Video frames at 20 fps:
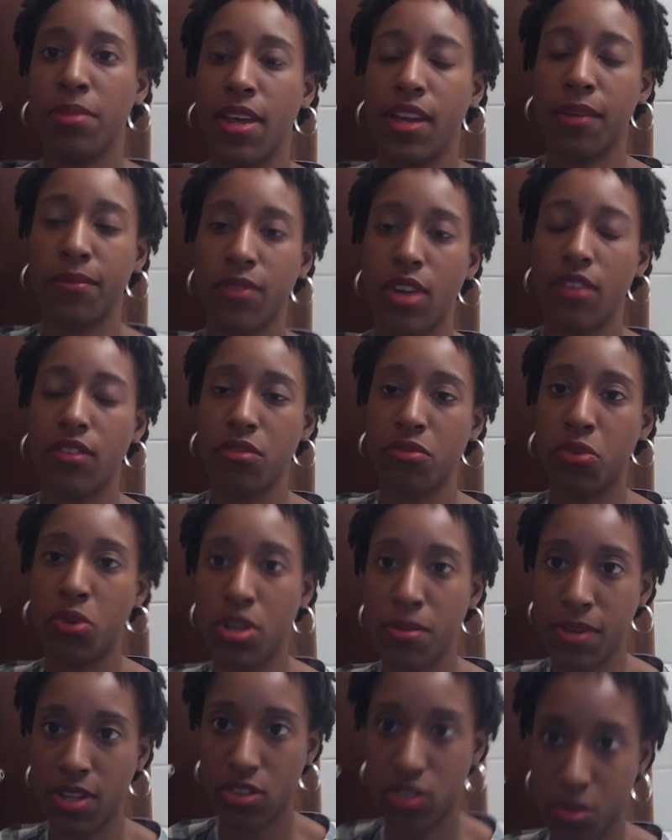Like I'm driving
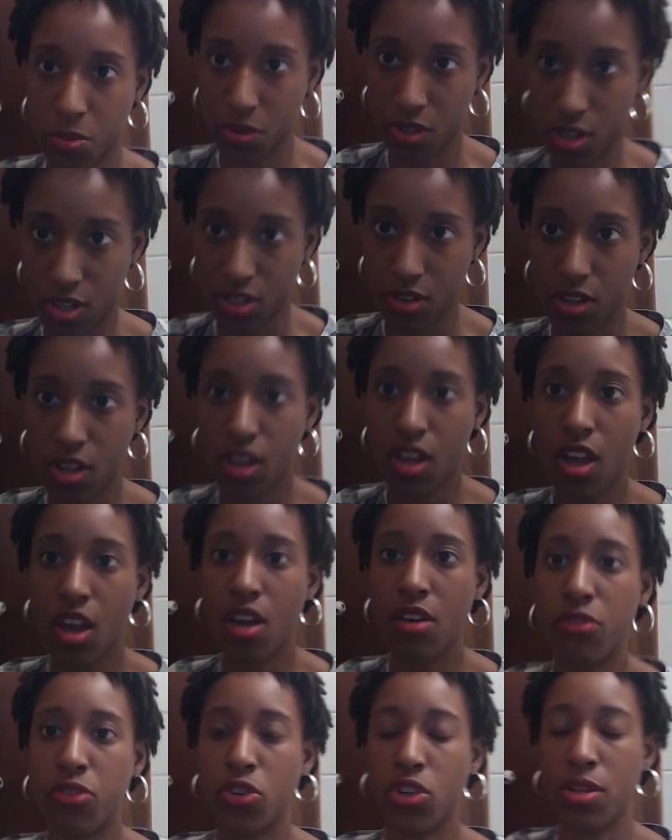40 minutes to work,
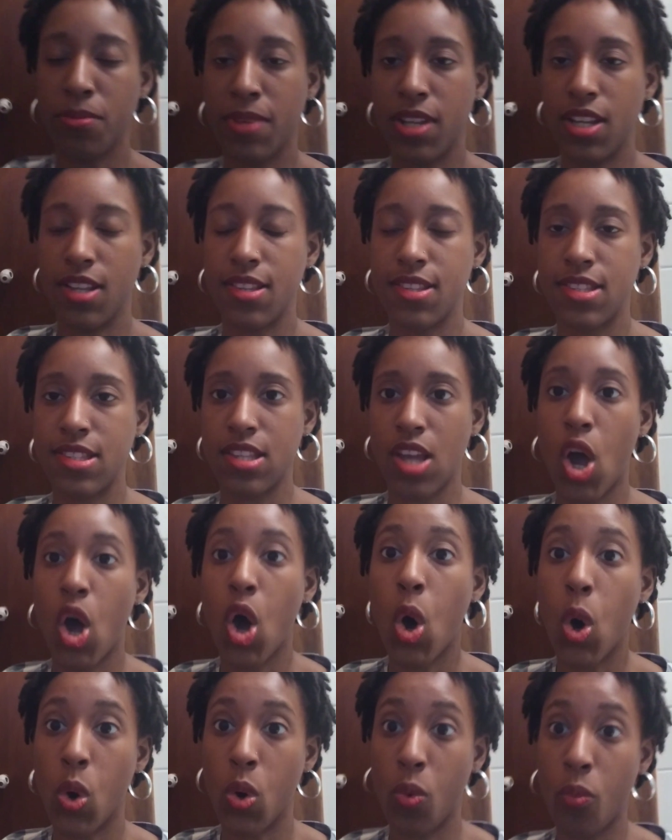40 minutes
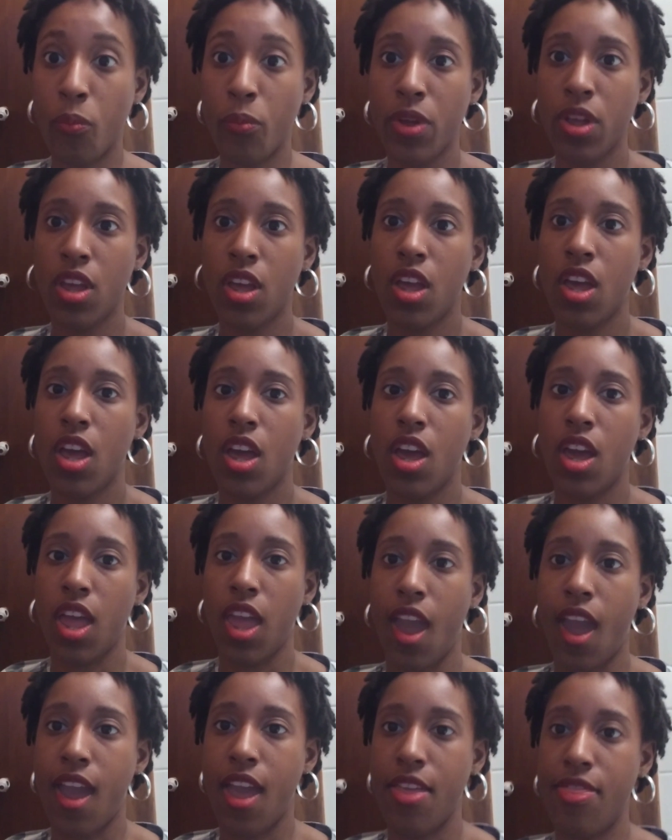home,
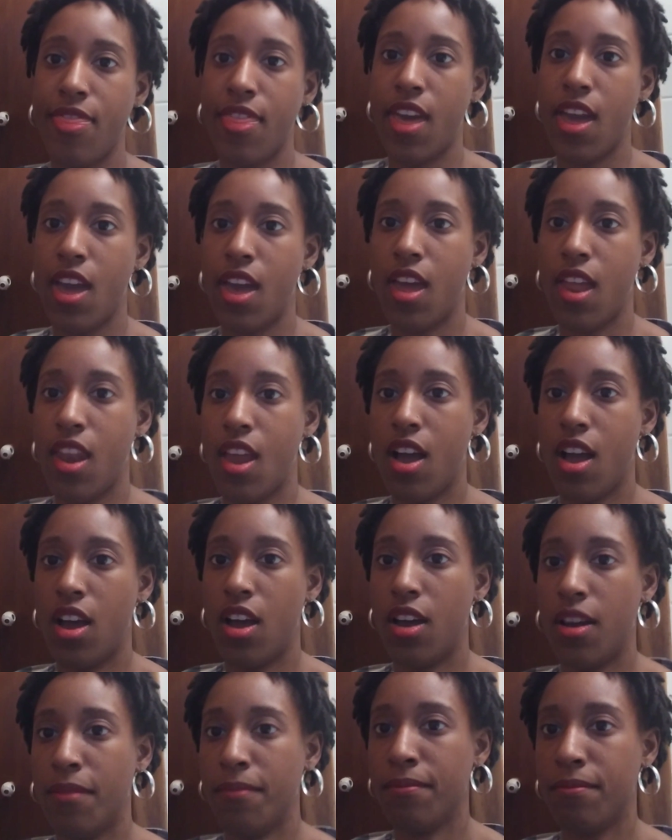and then
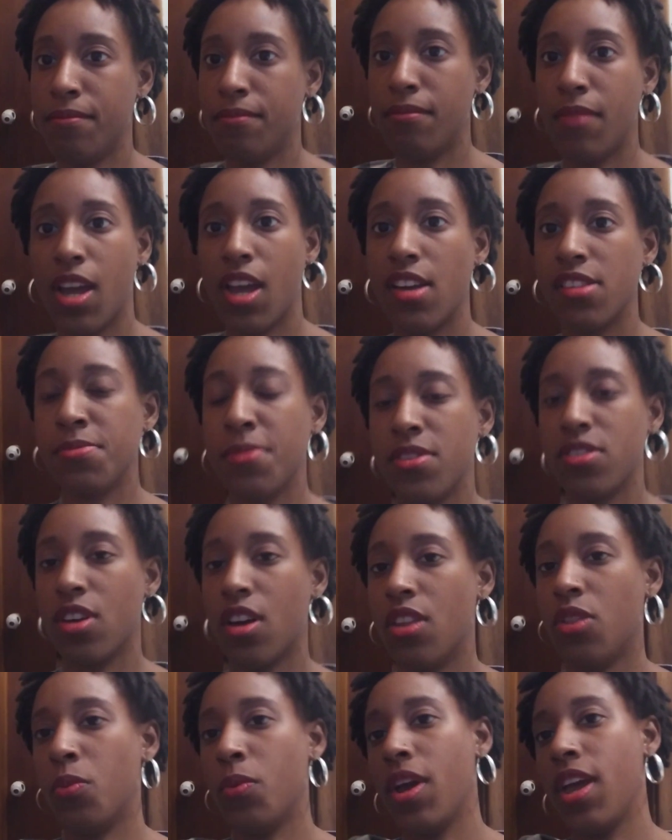um, my husband's
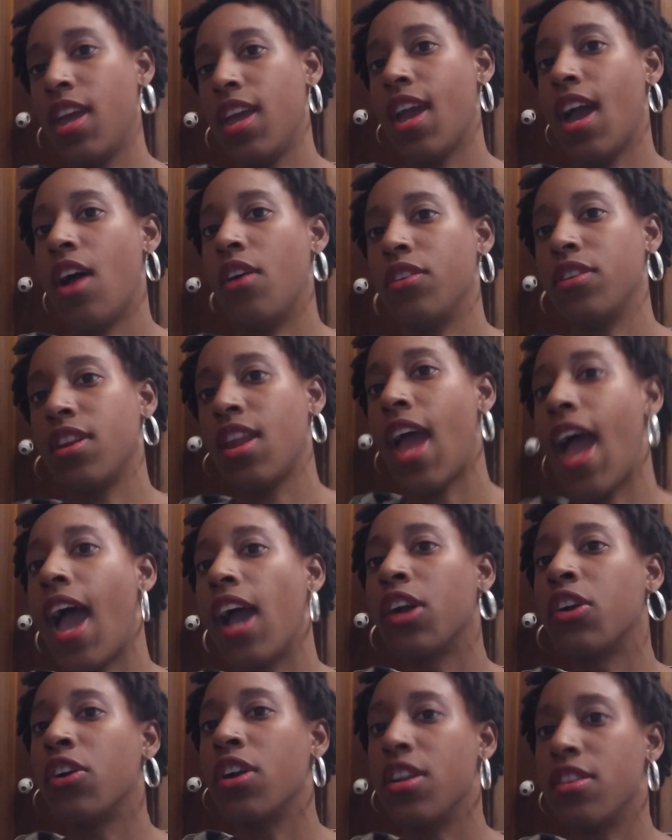all the way out in
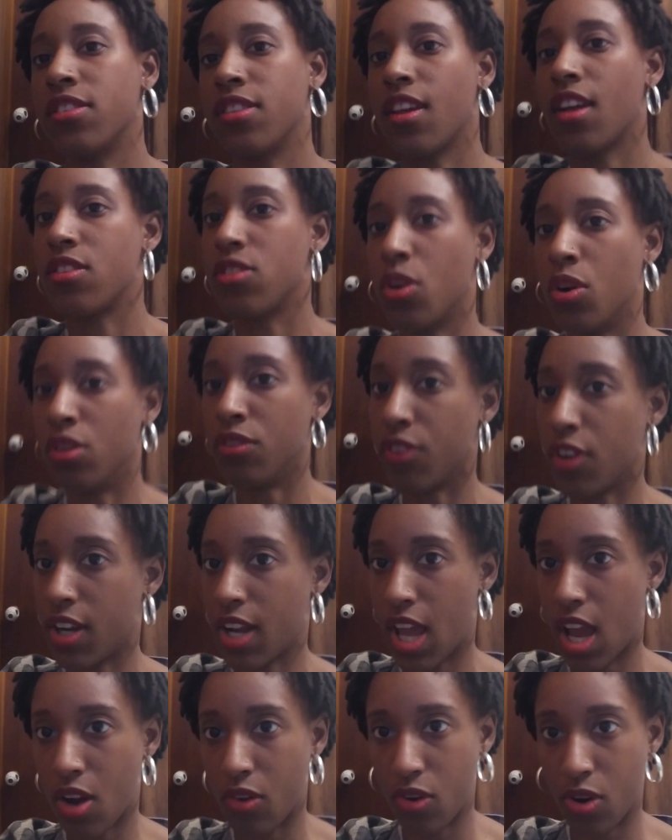Akron, so that's over an
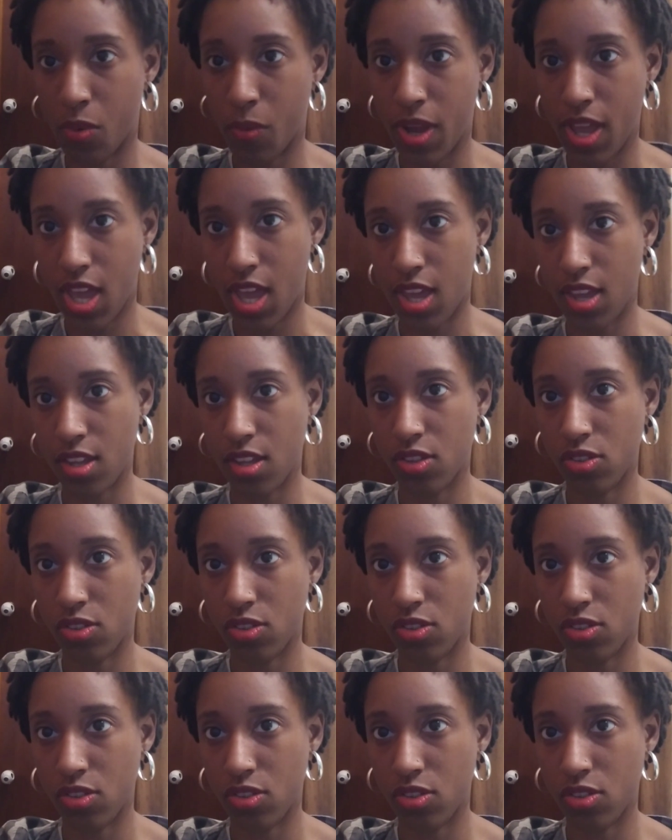hour away.